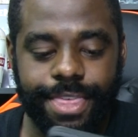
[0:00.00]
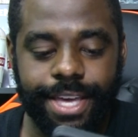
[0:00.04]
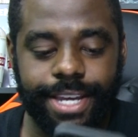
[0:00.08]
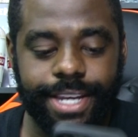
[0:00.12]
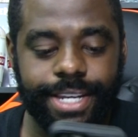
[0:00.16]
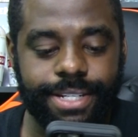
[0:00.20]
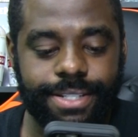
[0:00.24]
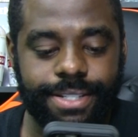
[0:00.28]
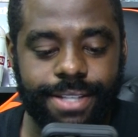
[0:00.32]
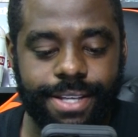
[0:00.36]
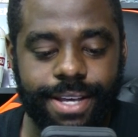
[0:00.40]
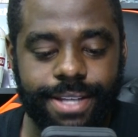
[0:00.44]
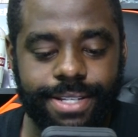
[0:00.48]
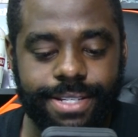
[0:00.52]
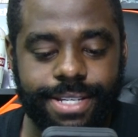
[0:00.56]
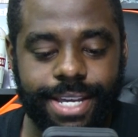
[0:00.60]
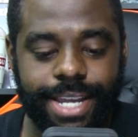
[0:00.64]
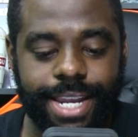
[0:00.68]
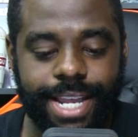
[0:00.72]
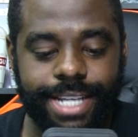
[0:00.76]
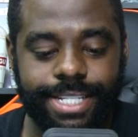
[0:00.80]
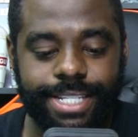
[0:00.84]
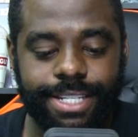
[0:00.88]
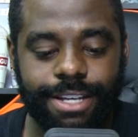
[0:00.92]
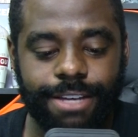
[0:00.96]
Then he says,
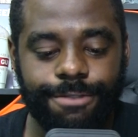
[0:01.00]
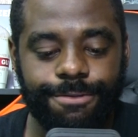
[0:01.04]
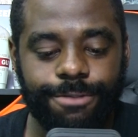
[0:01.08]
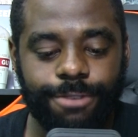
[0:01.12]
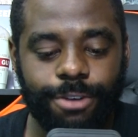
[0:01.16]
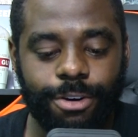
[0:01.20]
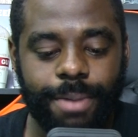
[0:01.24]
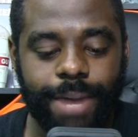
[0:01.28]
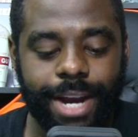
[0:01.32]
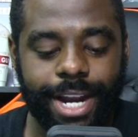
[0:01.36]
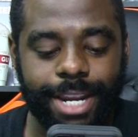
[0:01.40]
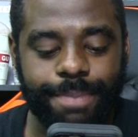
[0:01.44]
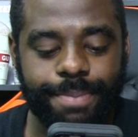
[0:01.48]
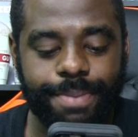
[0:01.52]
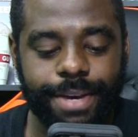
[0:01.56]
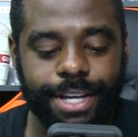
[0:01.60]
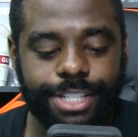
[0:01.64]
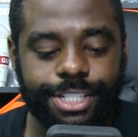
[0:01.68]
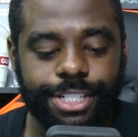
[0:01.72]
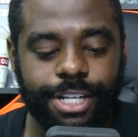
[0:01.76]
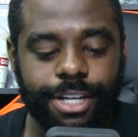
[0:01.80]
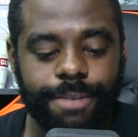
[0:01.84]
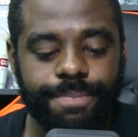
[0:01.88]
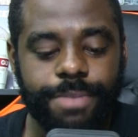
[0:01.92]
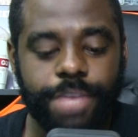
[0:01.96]
can I see a full body
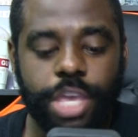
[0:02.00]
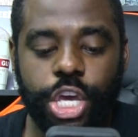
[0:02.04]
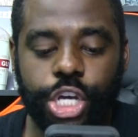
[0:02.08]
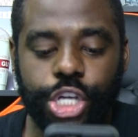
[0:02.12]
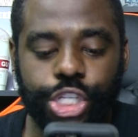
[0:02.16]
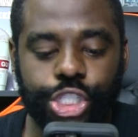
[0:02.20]
picture?